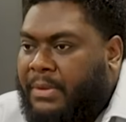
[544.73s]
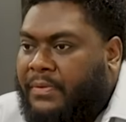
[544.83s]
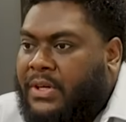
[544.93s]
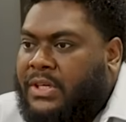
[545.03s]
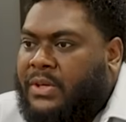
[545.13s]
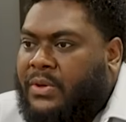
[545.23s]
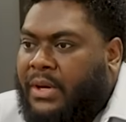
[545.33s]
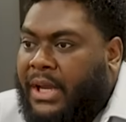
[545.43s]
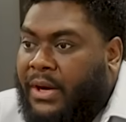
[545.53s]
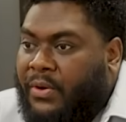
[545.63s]
function called
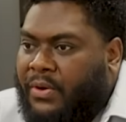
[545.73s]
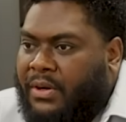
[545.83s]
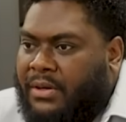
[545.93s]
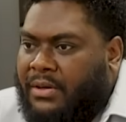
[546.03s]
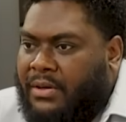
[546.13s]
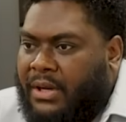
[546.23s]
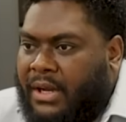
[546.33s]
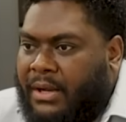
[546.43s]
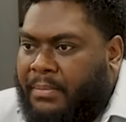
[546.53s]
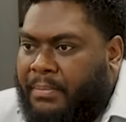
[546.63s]
ad hoc
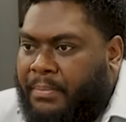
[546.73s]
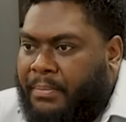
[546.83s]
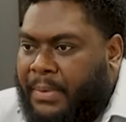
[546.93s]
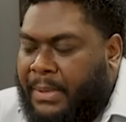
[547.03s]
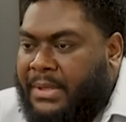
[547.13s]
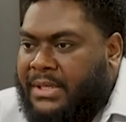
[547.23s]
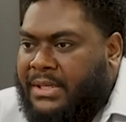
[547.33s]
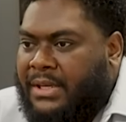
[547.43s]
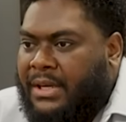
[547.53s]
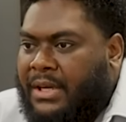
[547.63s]
payments.
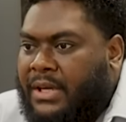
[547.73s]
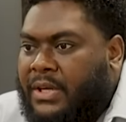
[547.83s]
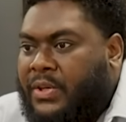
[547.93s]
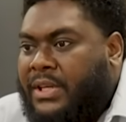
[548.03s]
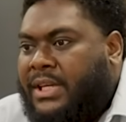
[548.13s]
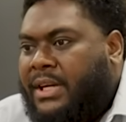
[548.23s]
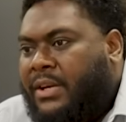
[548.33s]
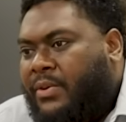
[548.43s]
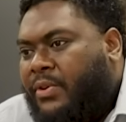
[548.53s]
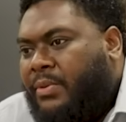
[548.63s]
So it's under
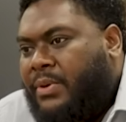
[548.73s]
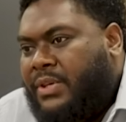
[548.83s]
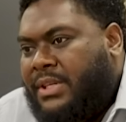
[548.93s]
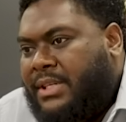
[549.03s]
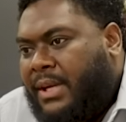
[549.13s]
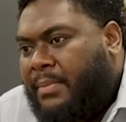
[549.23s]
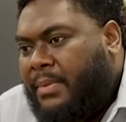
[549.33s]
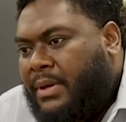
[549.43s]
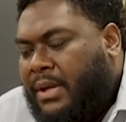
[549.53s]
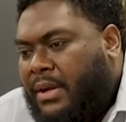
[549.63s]
the contributions tab,
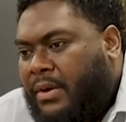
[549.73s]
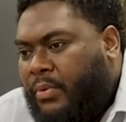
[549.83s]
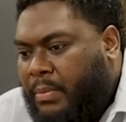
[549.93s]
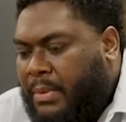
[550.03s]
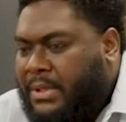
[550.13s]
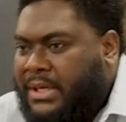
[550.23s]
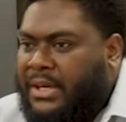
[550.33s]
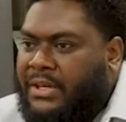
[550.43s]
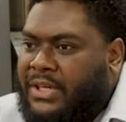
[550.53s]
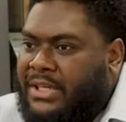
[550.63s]
where members
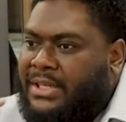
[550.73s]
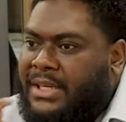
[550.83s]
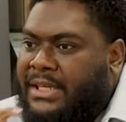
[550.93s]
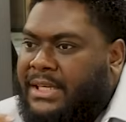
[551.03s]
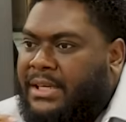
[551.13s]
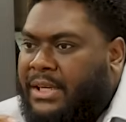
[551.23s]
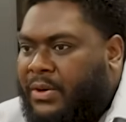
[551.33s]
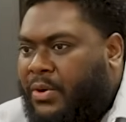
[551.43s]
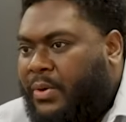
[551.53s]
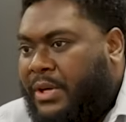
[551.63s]
can just instantly
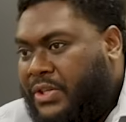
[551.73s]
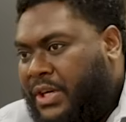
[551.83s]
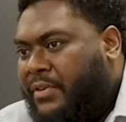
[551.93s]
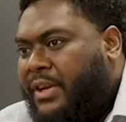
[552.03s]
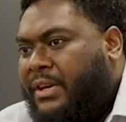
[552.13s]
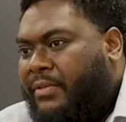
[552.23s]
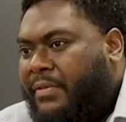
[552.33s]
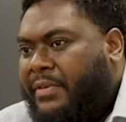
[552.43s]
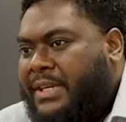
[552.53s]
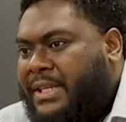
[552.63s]
go and generate a
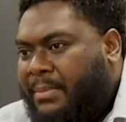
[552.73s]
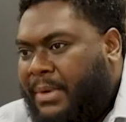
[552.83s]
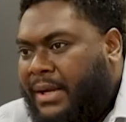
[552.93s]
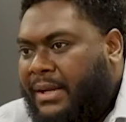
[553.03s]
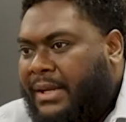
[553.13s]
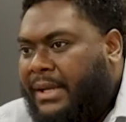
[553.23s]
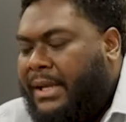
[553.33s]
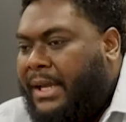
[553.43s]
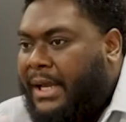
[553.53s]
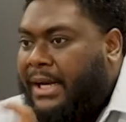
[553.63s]
reference number,
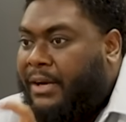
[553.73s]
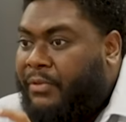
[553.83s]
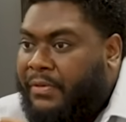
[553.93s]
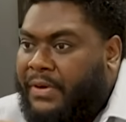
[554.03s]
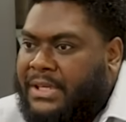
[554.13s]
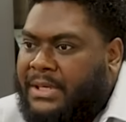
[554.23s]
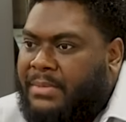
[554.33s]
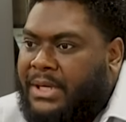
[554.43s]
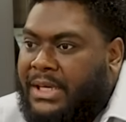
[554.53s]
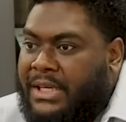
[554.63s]
and that reference
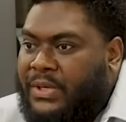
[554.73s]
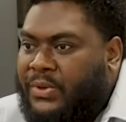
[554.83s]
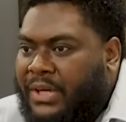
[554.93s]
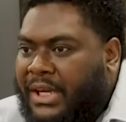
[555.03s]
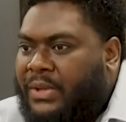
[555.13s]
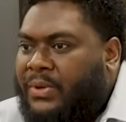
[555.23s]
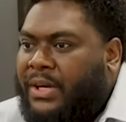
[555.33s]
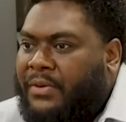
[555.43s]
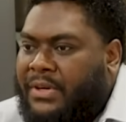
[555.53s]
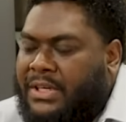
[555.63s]
number is unique to
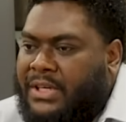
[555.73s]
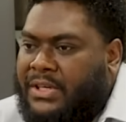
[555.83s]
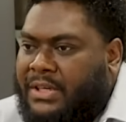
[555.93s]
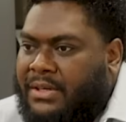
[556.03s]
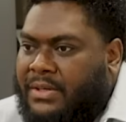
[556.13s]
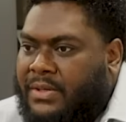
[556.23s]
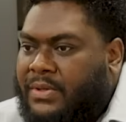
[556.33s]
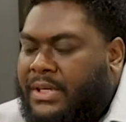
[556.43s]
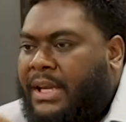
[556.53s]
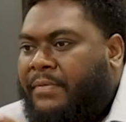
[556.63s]
that transaction. So
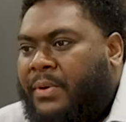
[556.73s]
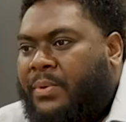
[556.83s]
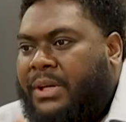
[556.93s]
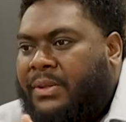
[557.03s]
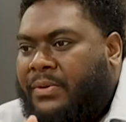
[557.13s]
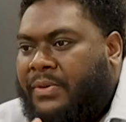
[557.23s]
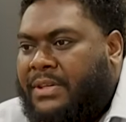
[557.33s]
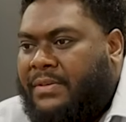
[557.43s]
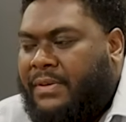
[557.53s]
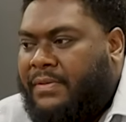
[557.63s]
say if I wanted to
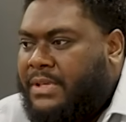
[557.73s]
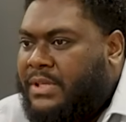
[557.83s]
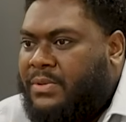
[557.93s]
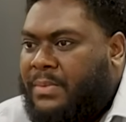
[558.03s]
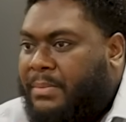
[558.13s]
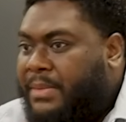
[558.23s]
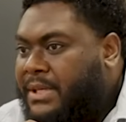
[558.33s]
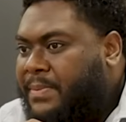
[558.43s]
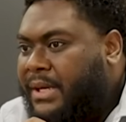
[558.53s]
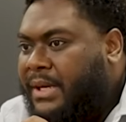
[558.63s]
transfer funds to my
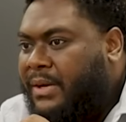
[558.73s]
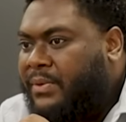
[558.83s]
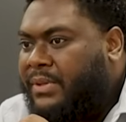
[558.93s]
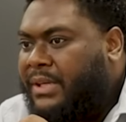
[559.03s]
BSP account,